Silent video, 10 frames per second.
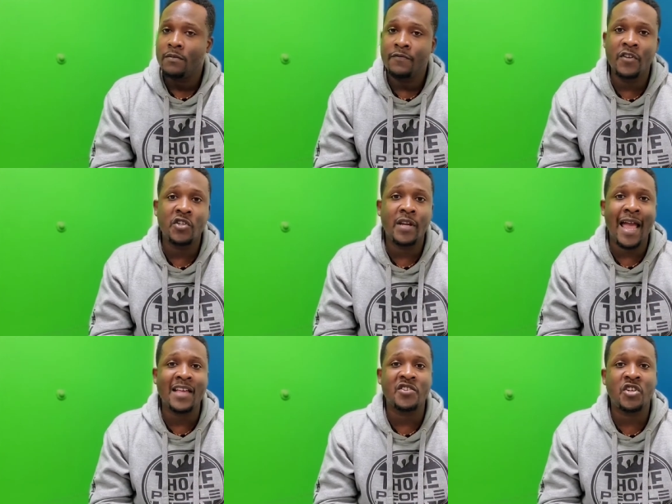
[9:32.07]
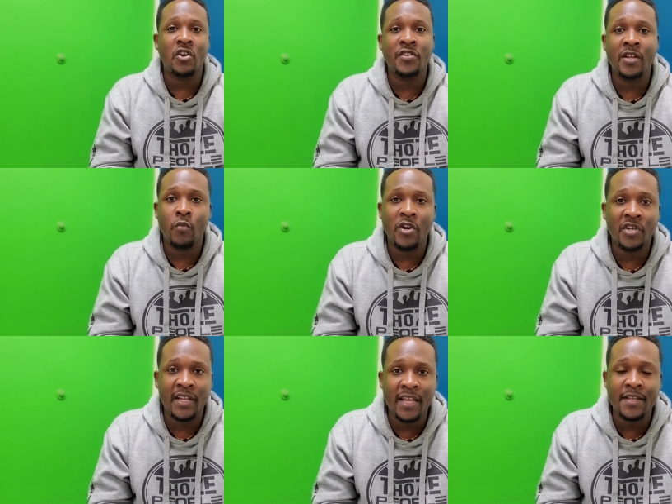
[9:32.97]
Vision asks Geraldine where
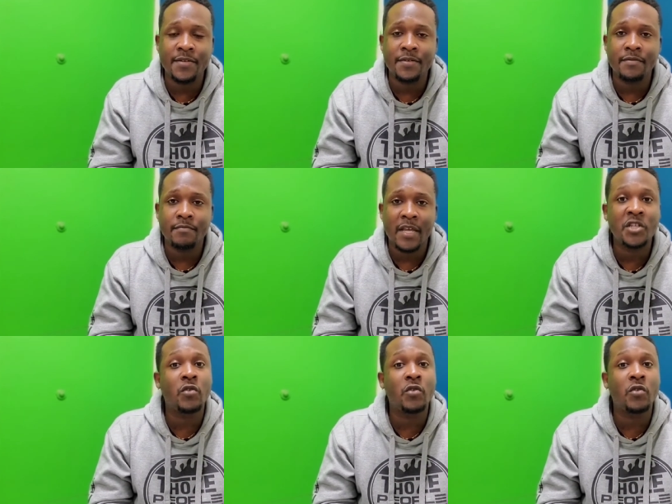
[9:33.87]
she is, and she